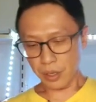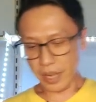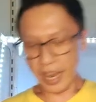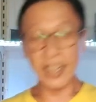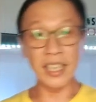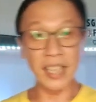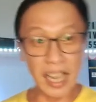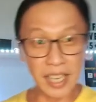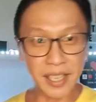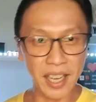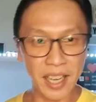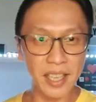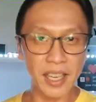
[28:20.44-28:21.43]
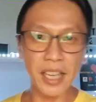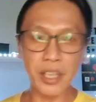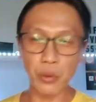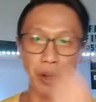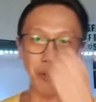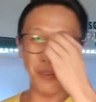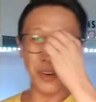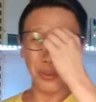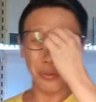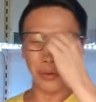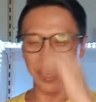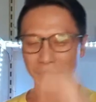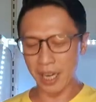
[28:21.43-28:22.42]
And it lasts 24 to
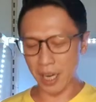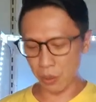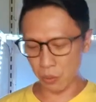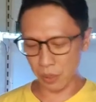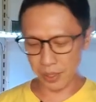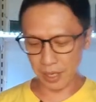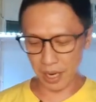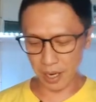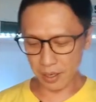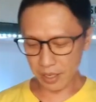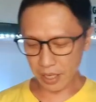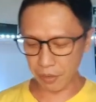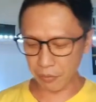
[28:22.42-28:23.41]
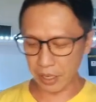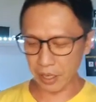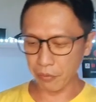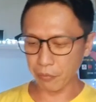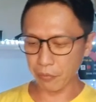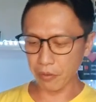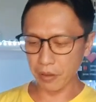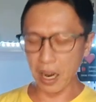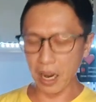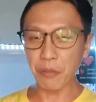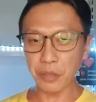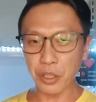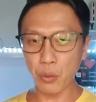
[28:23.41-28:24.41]
48 hours, even if
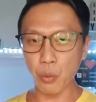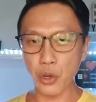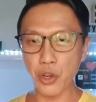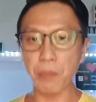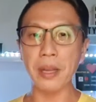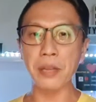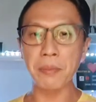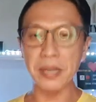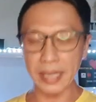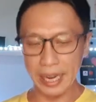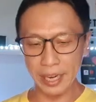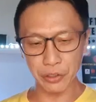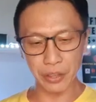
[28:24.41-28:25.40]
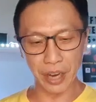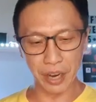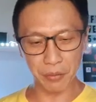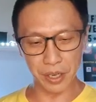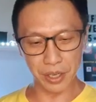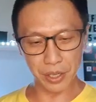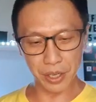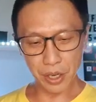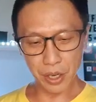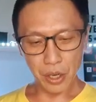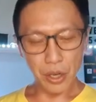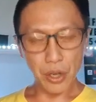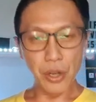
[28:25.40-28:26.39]
after you wash it, but you must let it dry first.
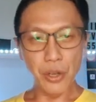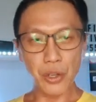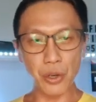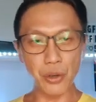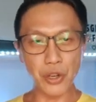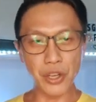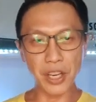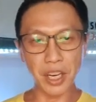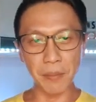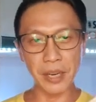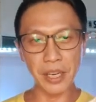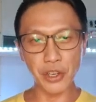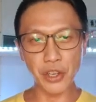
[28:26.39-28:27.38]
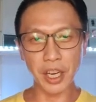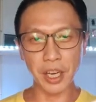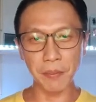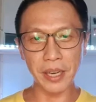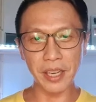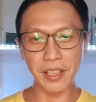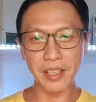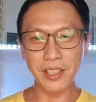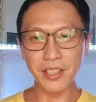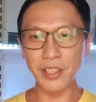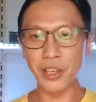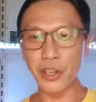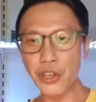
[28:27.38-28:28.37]
So you shake a bit, you
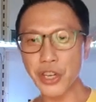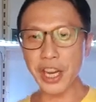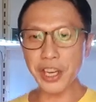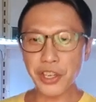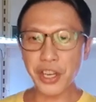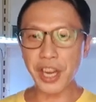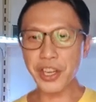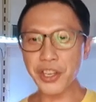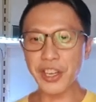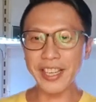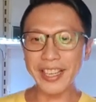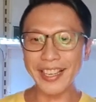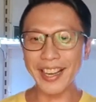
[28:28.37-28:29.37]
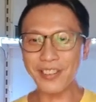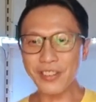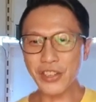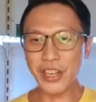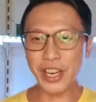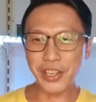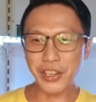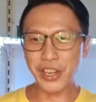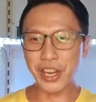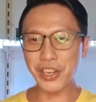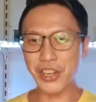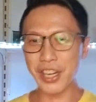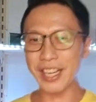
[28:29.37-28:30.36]
know, shake it out,
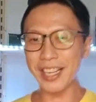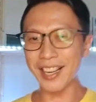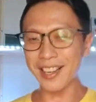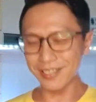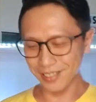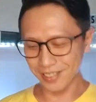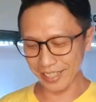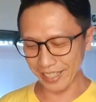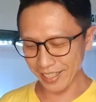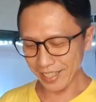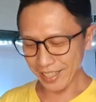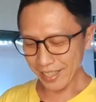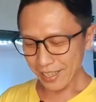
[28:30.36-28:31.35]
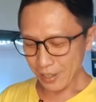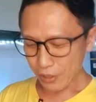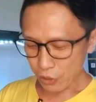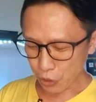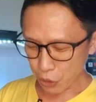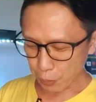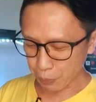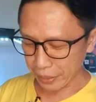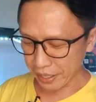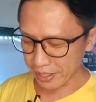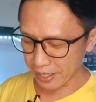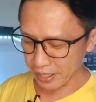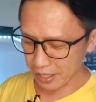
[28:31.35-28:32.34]
shake it out, okay? You
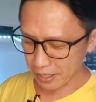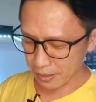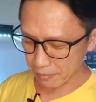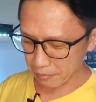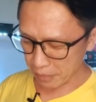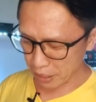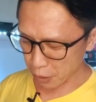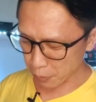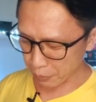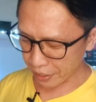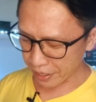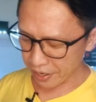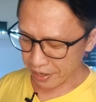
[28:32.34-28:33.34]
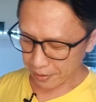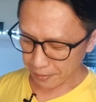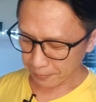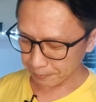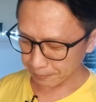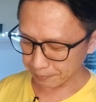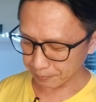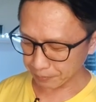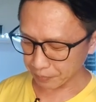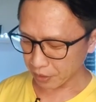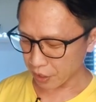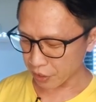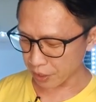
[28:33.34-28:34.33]
spray this mask spray
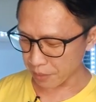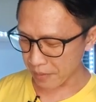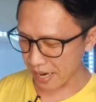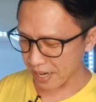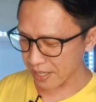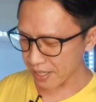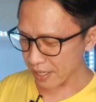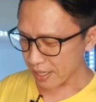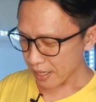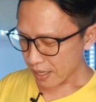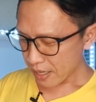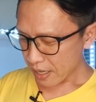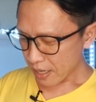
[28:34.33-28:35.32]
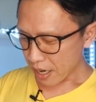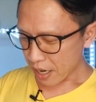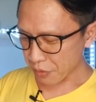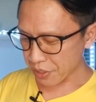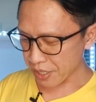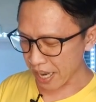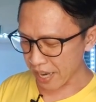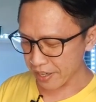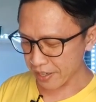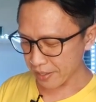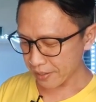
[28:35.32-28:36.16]
on the mask outside.